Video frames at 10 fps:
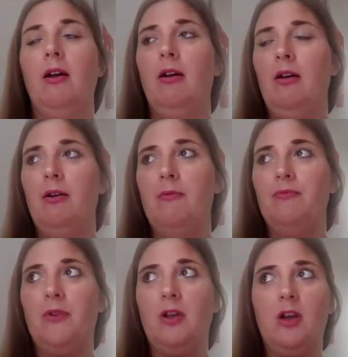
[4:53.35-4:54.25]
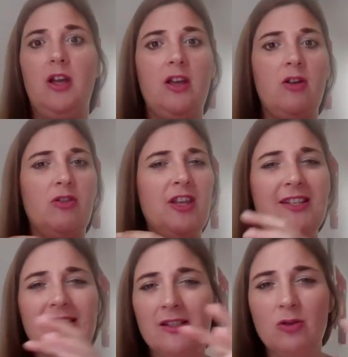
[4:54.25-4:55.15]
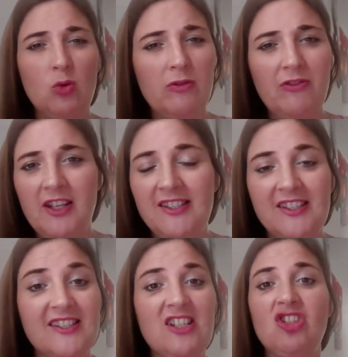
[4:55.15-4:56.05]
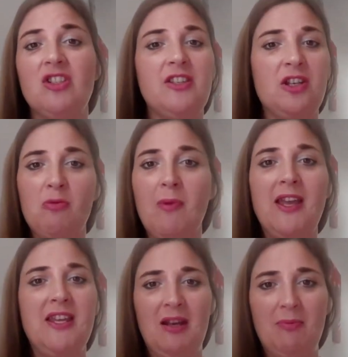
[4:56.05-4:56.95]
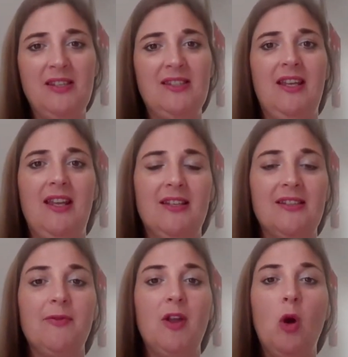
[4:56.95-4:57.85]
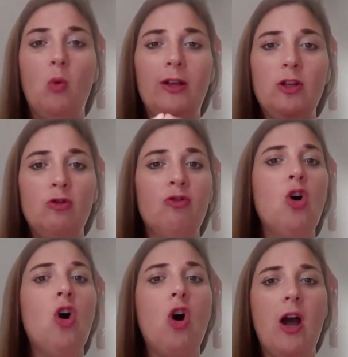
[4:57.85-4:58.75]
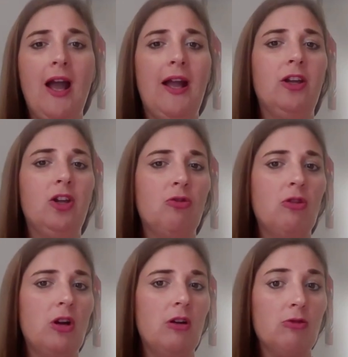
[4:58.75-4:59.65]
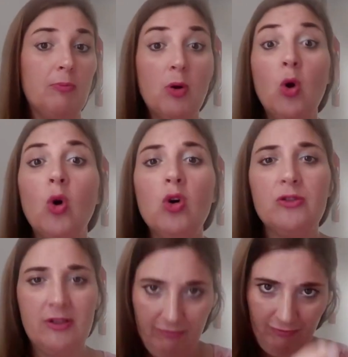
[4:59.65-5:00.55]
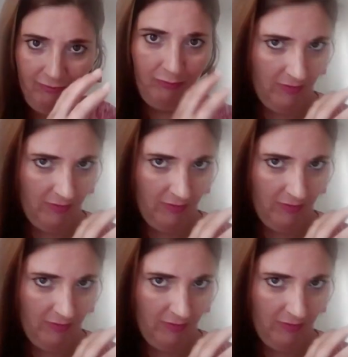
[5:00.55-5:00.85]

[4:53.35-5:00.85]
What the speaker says: All of these decisions that you make in a business, when you've got accurate reports,